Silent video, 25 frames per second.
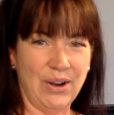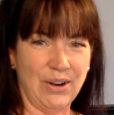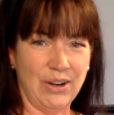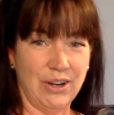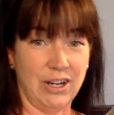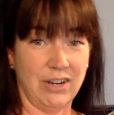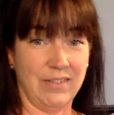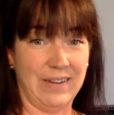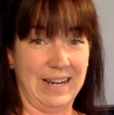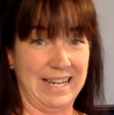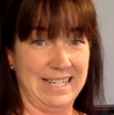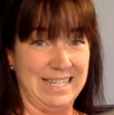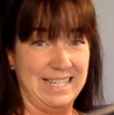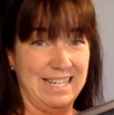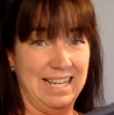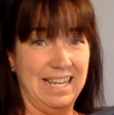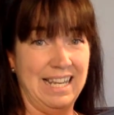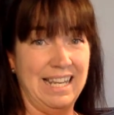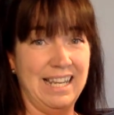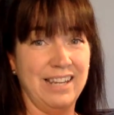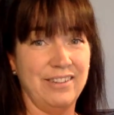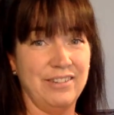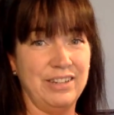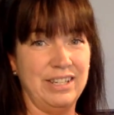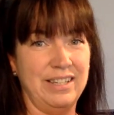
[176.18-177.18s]
All right, and
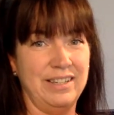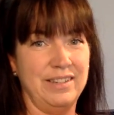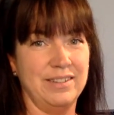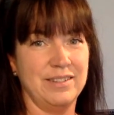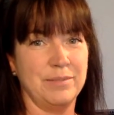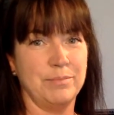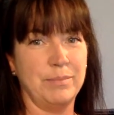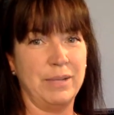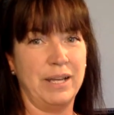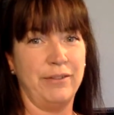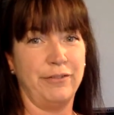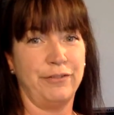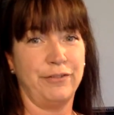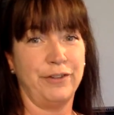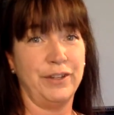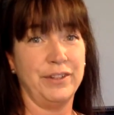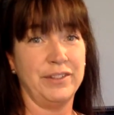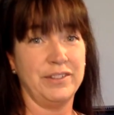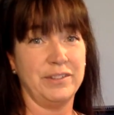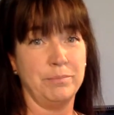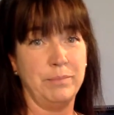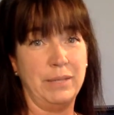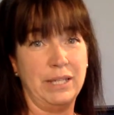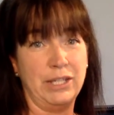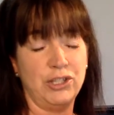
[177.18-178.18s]
here it is, my
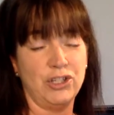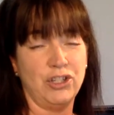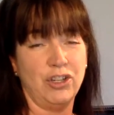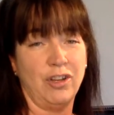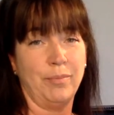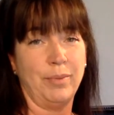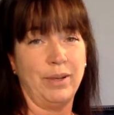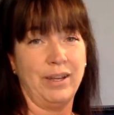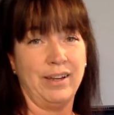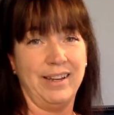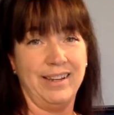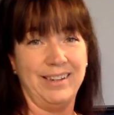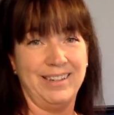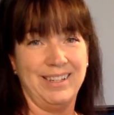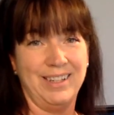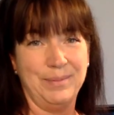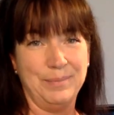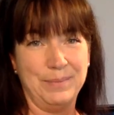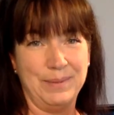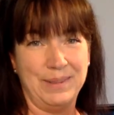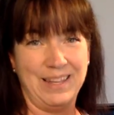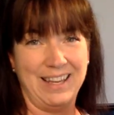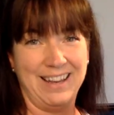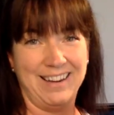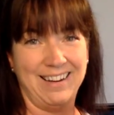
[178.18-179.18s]
first mix shop
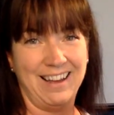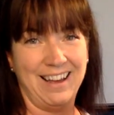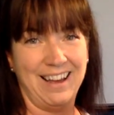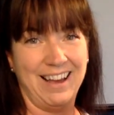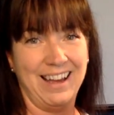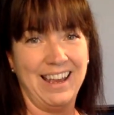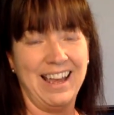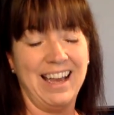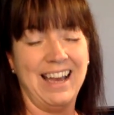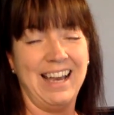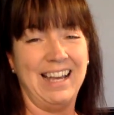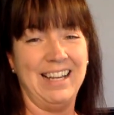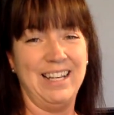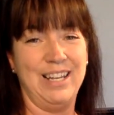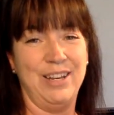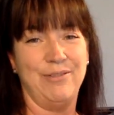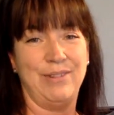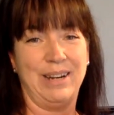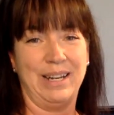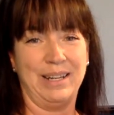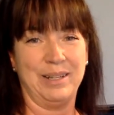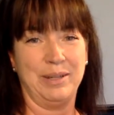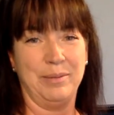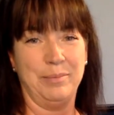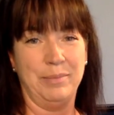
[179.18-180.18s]
item that I highly
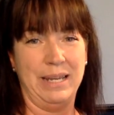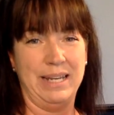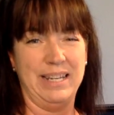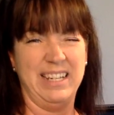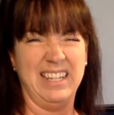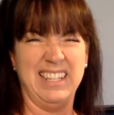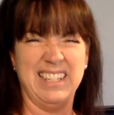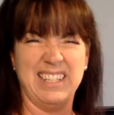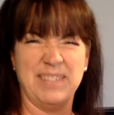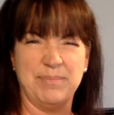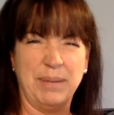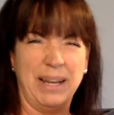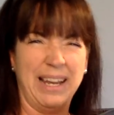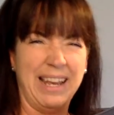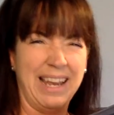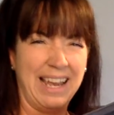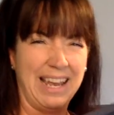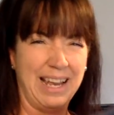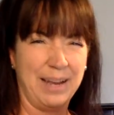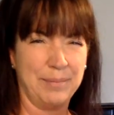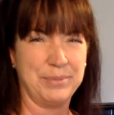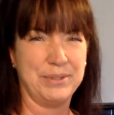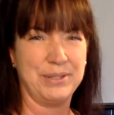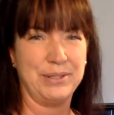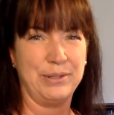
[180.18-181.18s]
recommend. It's my
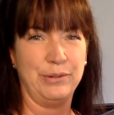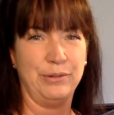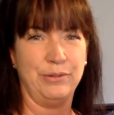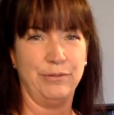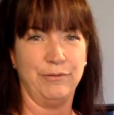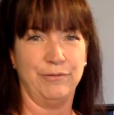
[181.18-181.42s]
absolute